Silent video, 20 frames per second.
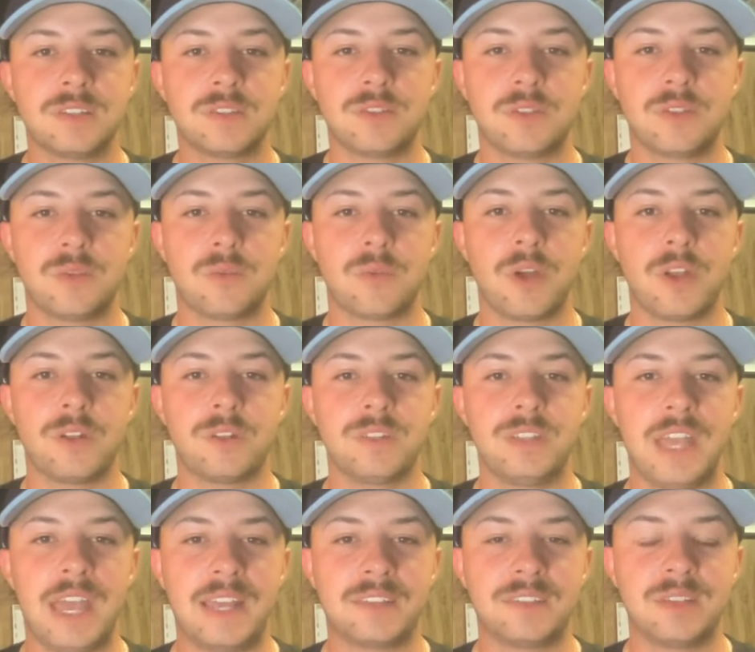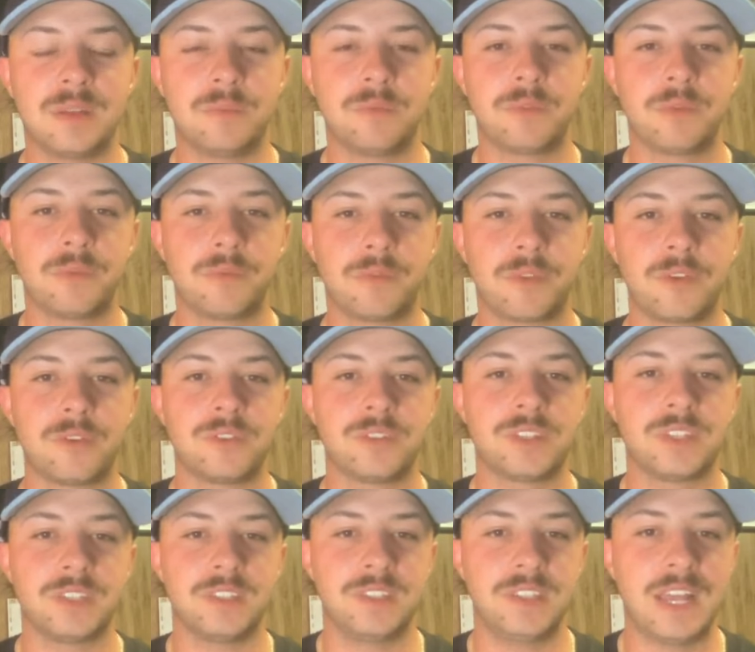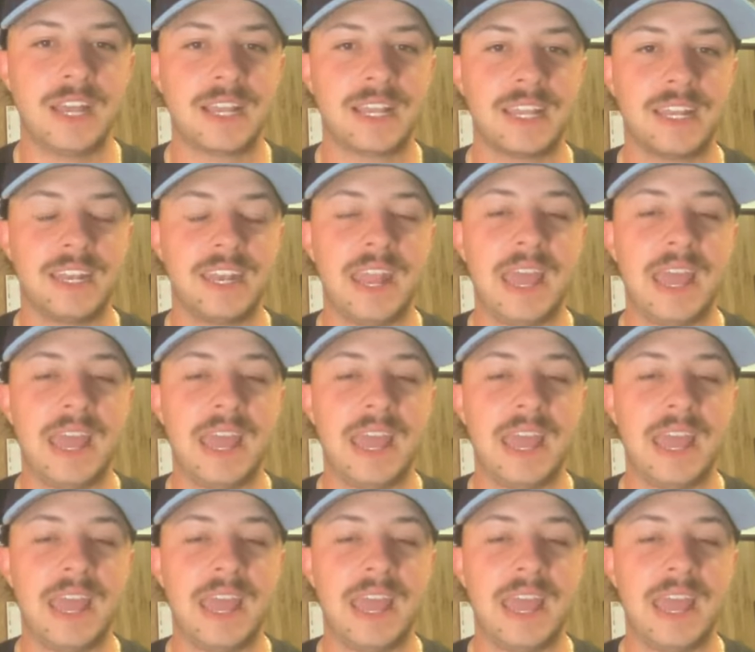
So the runner tags up from first to second.